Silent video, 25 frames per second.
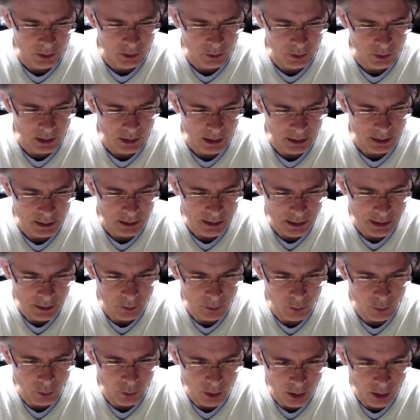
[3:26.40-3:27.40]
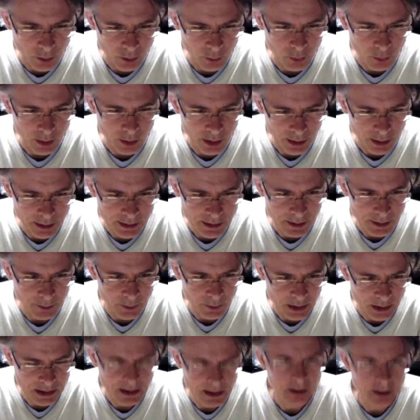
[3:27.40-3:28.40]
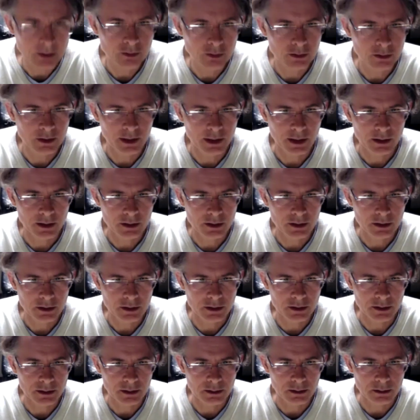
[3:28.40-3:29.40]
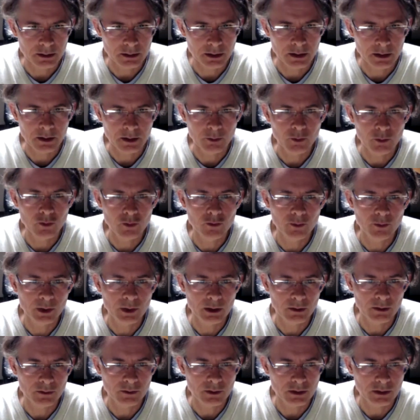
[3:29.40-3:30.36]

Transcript: we can see where is a missing connection in the movement of the